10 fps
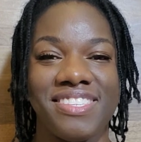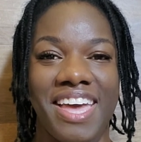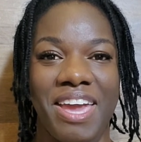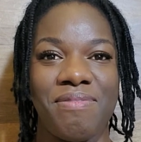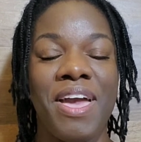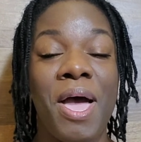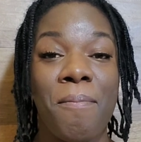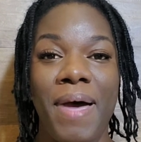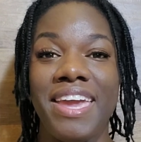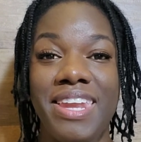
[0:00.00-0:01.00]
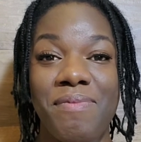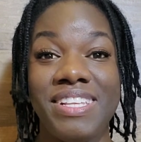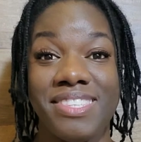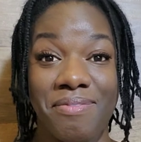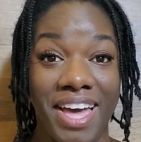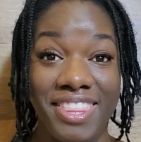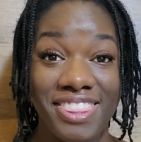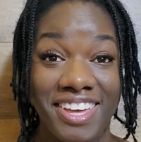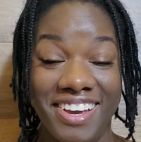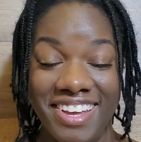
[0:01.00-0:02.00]
time, my name is
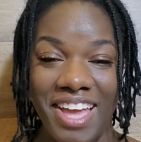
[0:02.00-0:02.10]
Samantha.